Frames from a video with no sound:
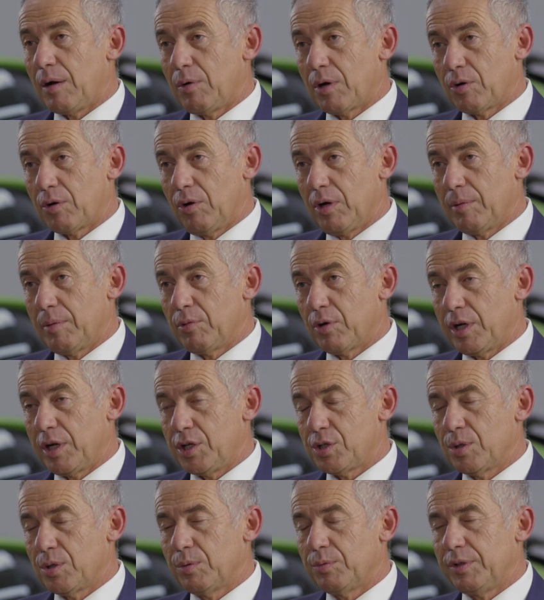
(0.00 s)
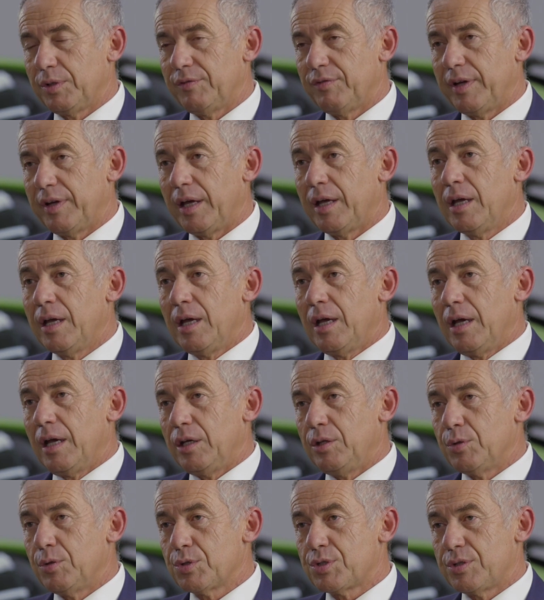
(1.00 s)
our collaboration with the
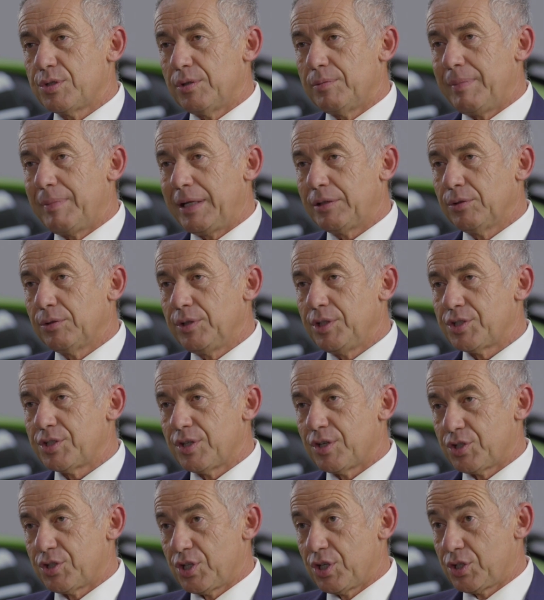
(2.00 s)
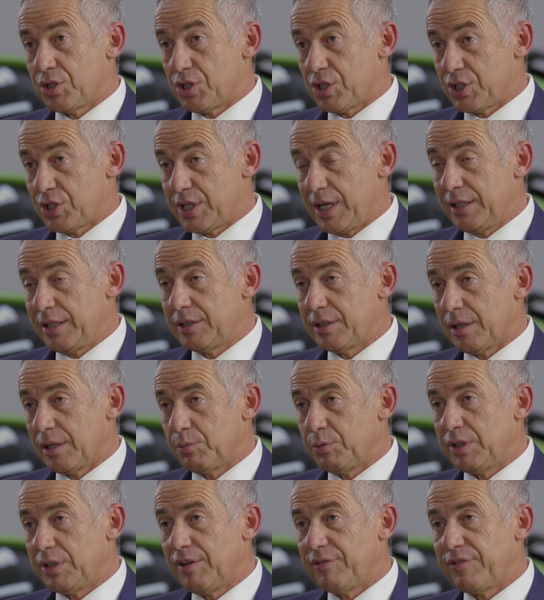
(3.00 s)
Houston Methodist Research
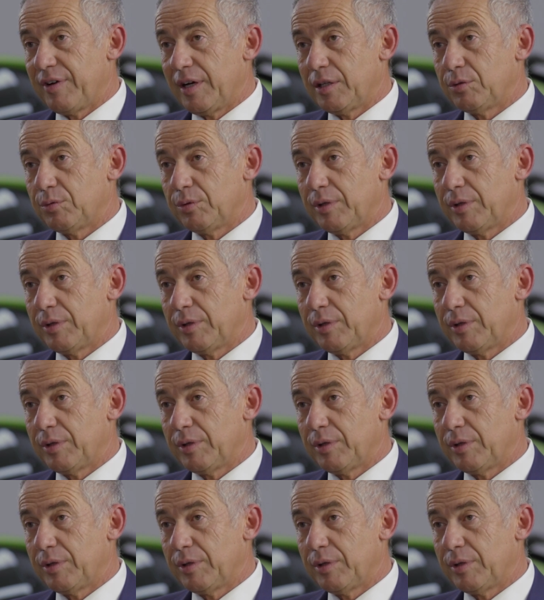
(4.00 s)
Center, we defined